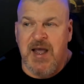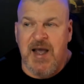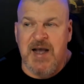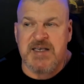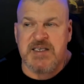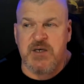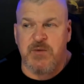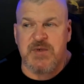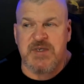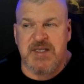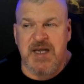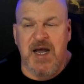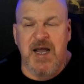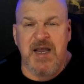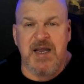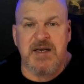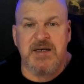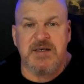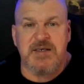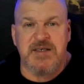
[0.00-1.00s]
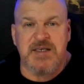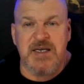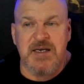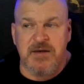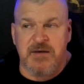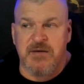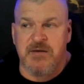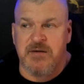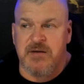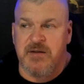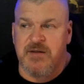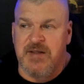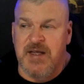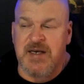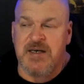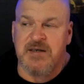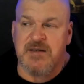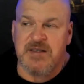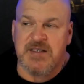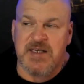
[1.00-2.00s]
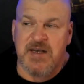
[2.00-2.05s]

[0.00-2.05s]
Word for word: As he was dying, Deaton, then